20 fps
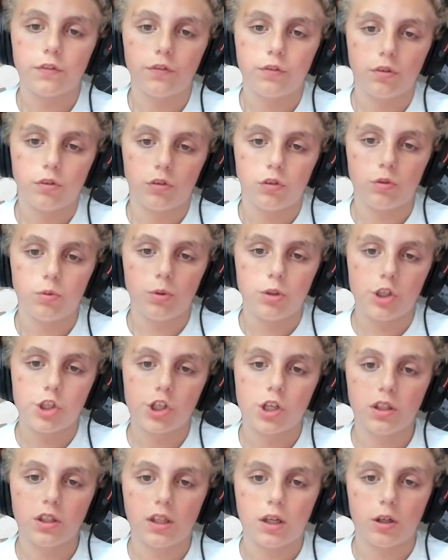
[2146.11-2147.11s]
If you want to do a
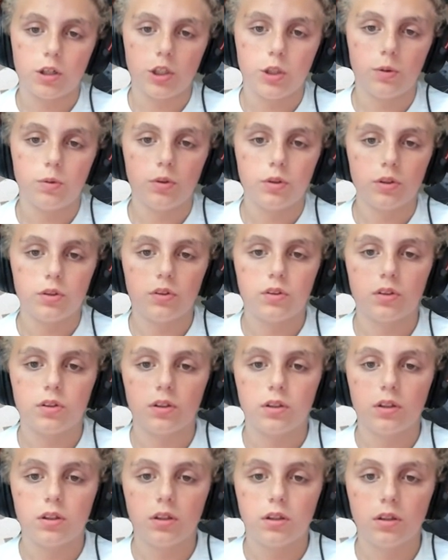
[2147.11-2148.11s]
shutdown, you would
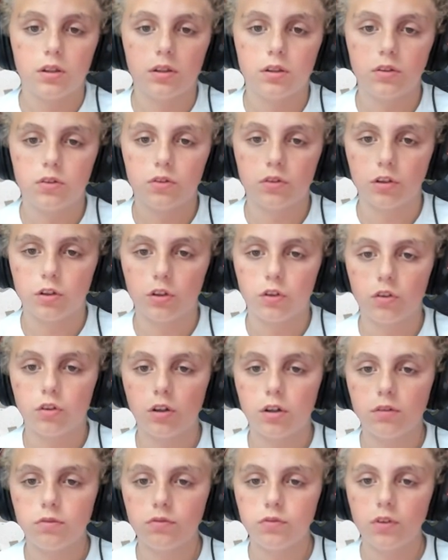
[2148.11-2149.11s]
turn it
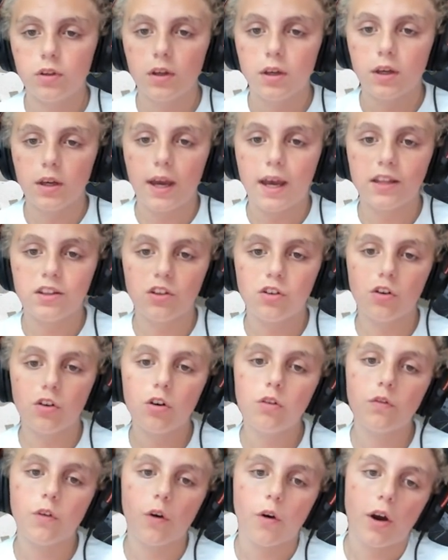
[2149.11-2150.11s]
off, and then
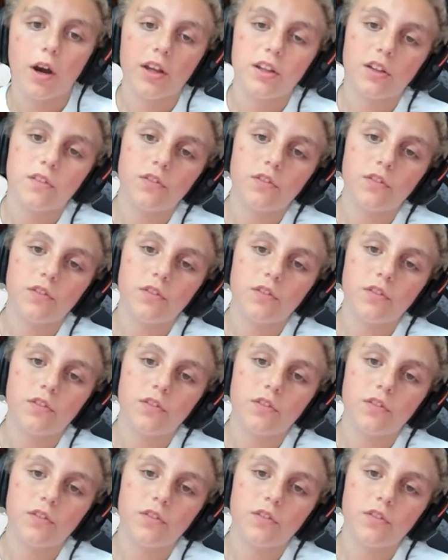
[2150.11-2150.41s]
override.